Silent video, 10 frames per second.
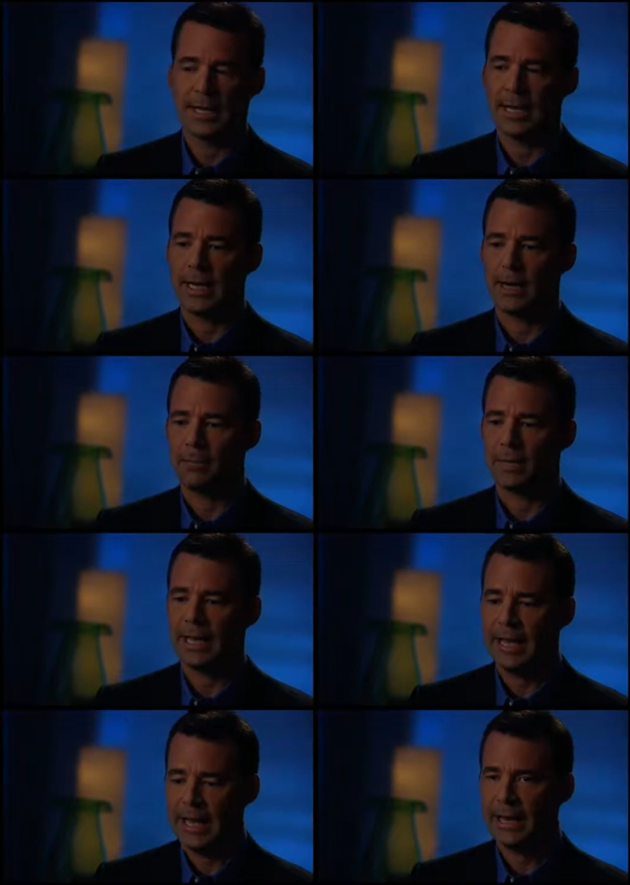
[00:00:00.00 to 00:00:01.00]
Um,
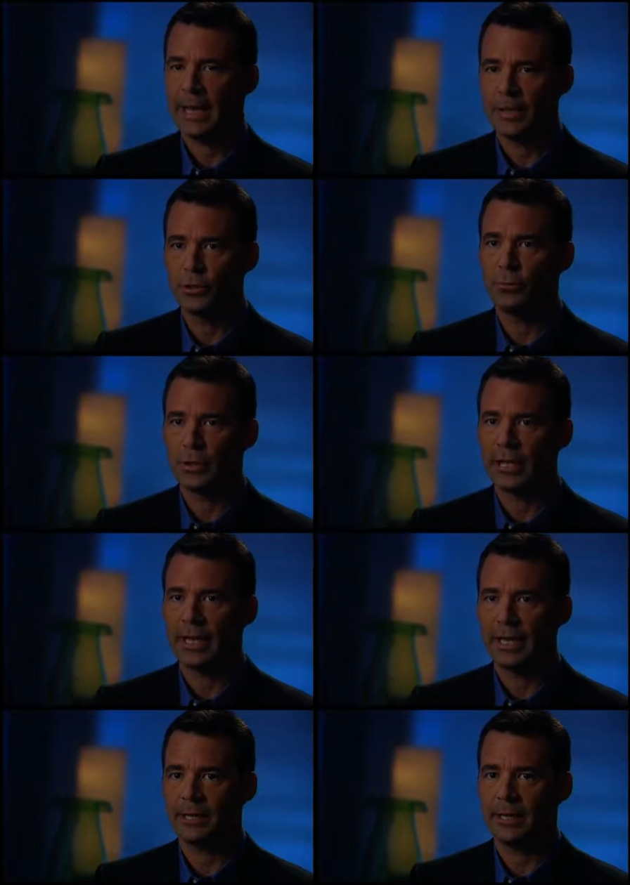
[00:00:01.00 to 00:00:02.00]
can I
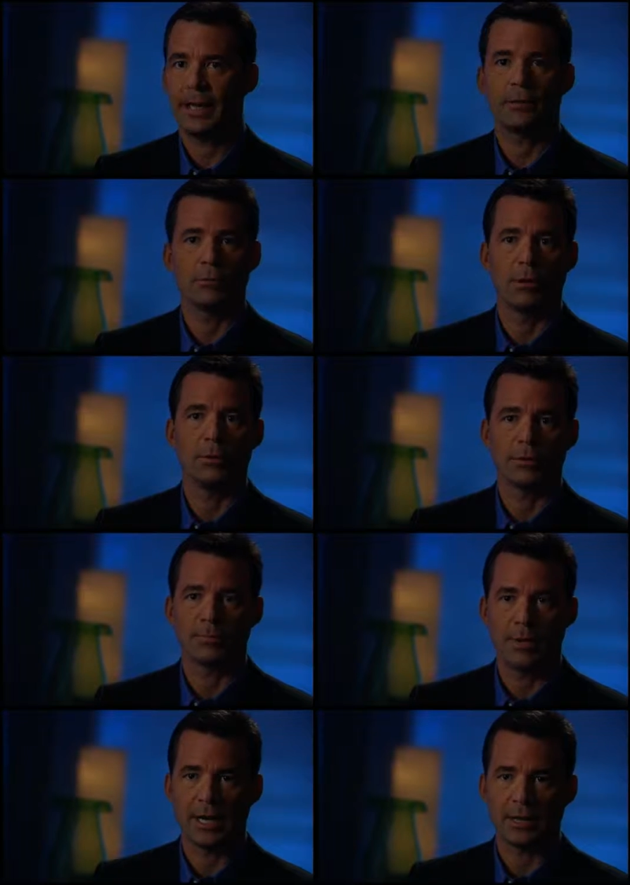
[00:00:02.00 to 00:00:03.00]
duplicate and grow this
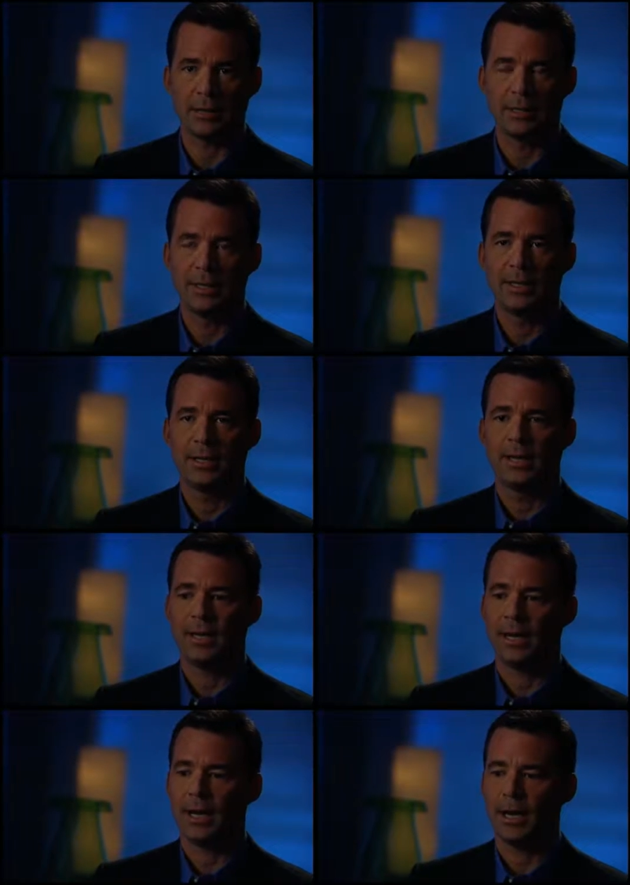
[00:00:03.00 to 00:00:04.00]
model
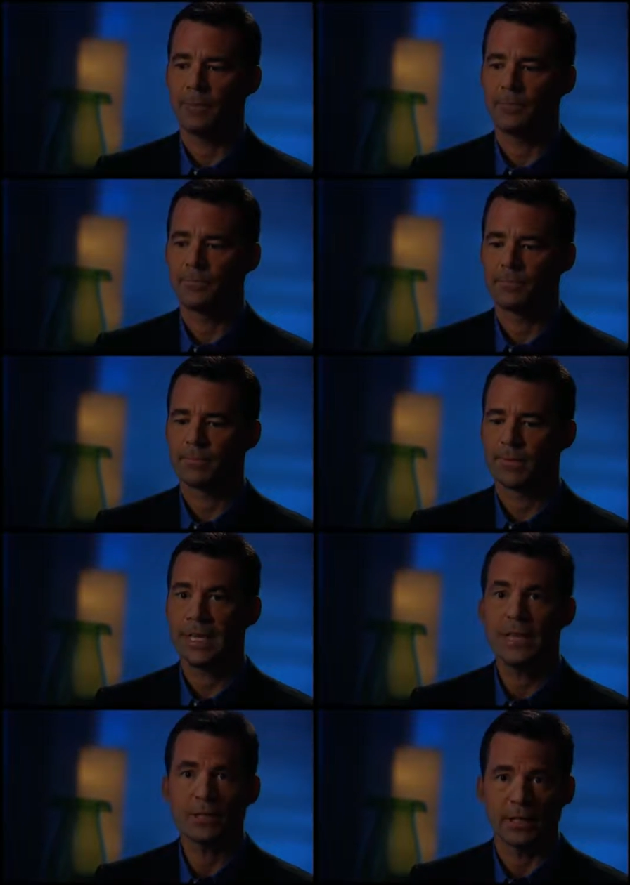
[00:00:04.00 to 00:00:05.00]
um,
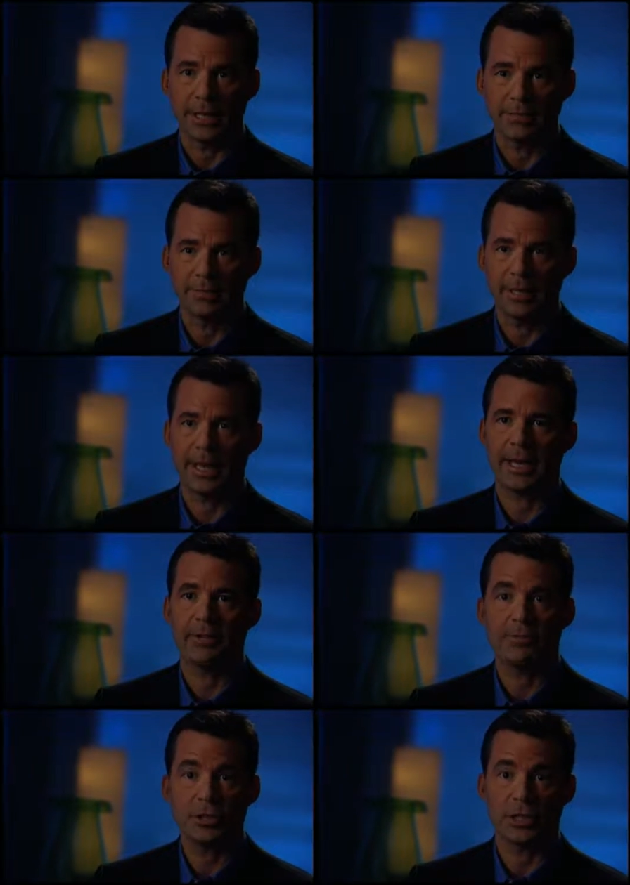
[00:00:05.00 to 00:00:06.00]
easily and
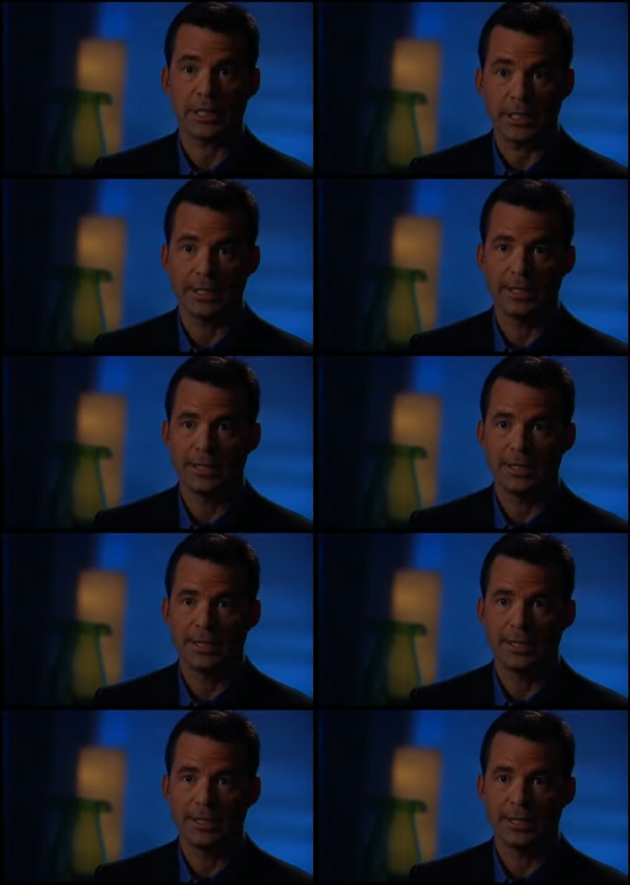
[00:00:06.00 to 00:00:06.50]
efficiently?